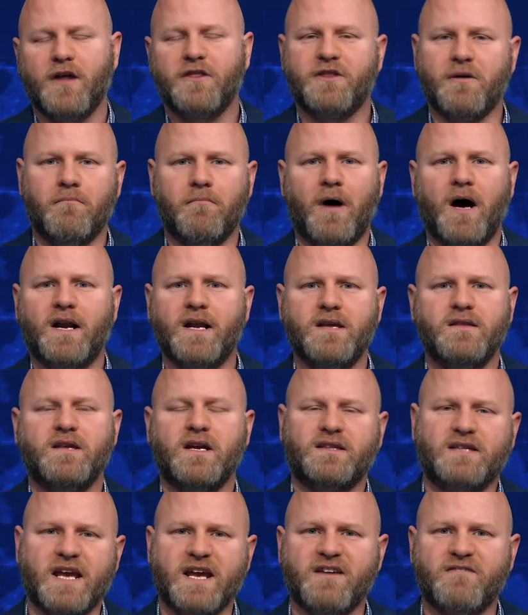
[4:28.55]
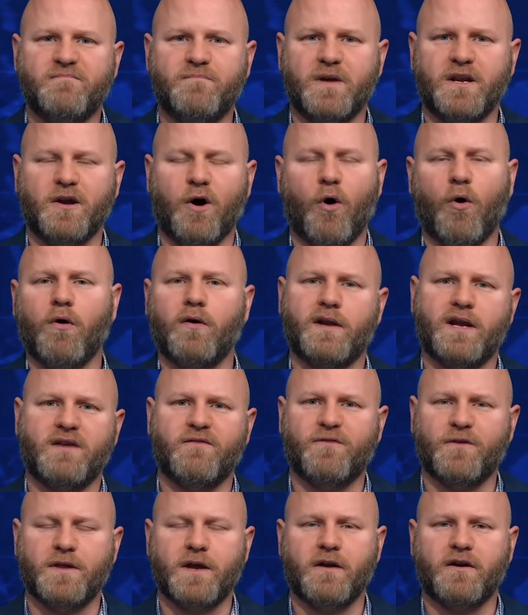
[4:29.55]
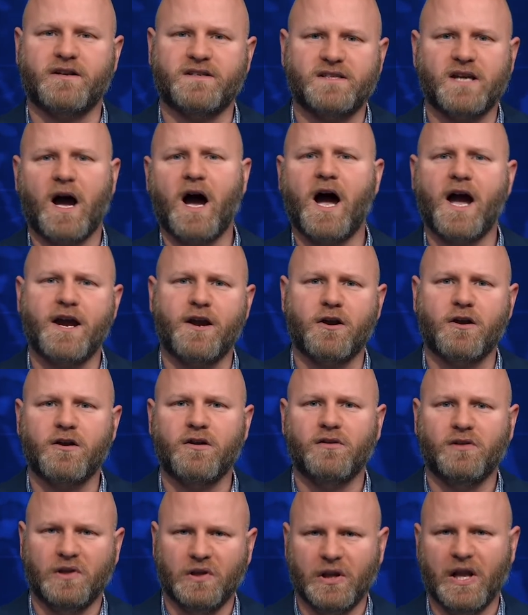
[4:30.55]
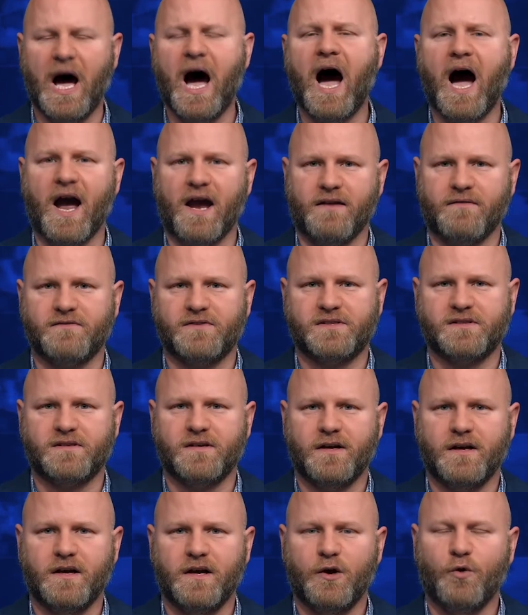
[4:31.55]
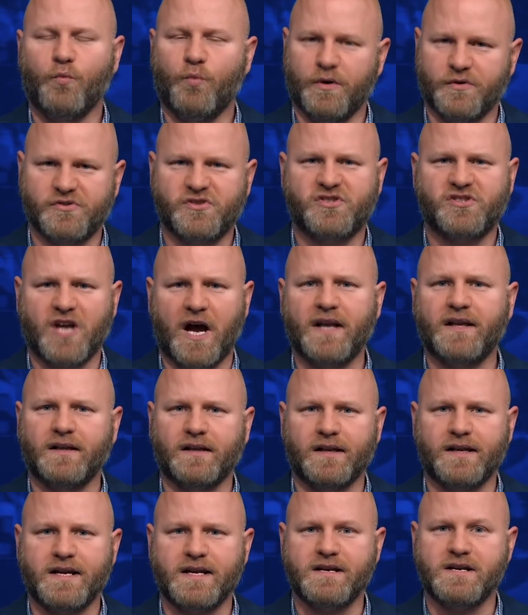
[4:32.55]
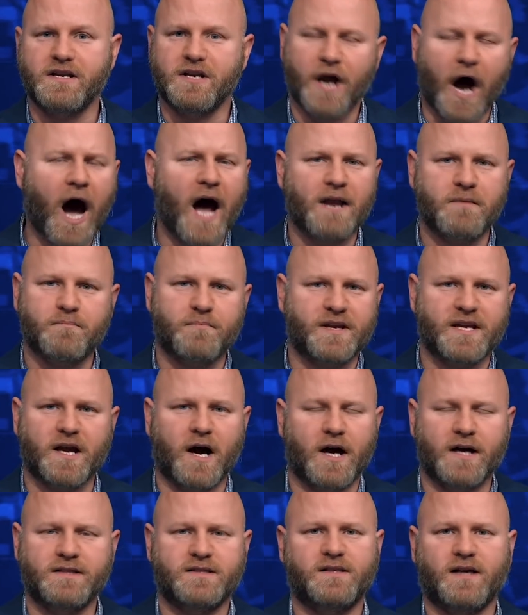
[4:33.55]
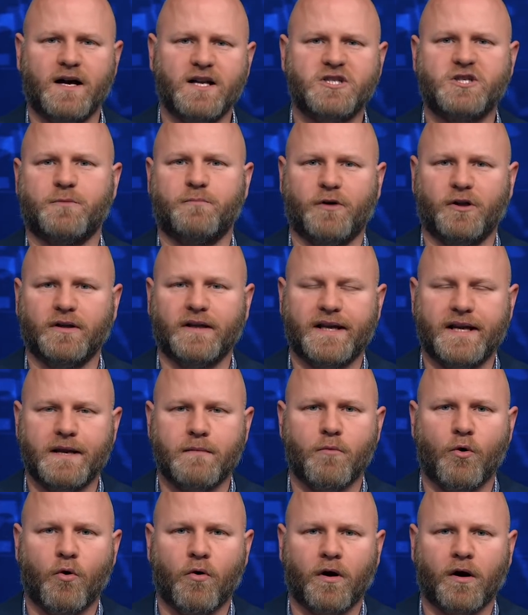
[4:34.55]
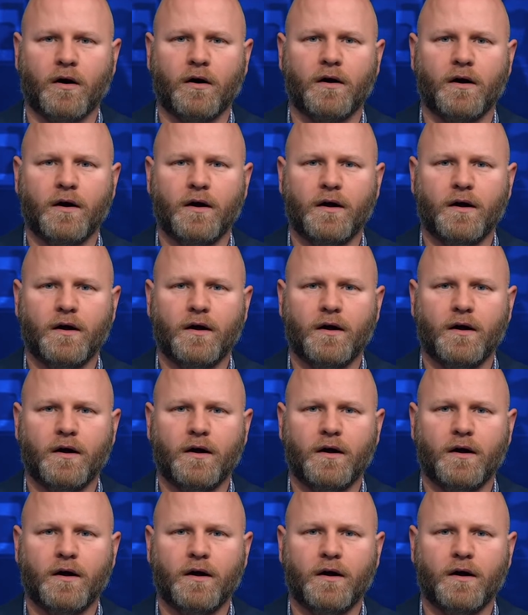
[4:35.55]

The money that they have been hoarding for their entire lives will suddenly not be untouchable anymore.